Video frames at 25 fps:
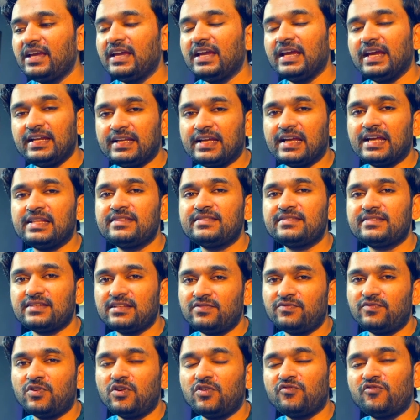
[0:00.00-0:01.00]
It can
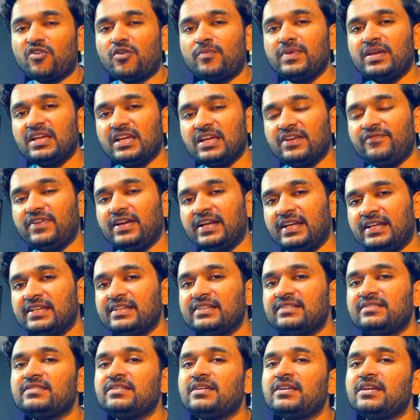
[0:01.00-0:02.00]
still work for me if it
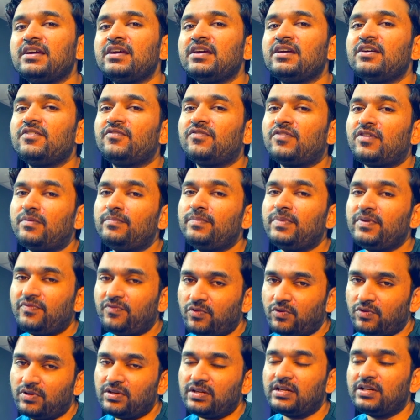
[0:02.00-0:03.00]
is from
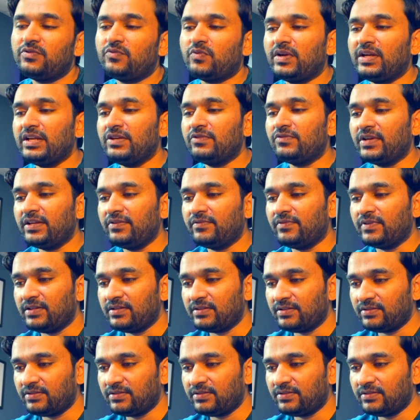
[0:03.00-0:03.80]
before 2021.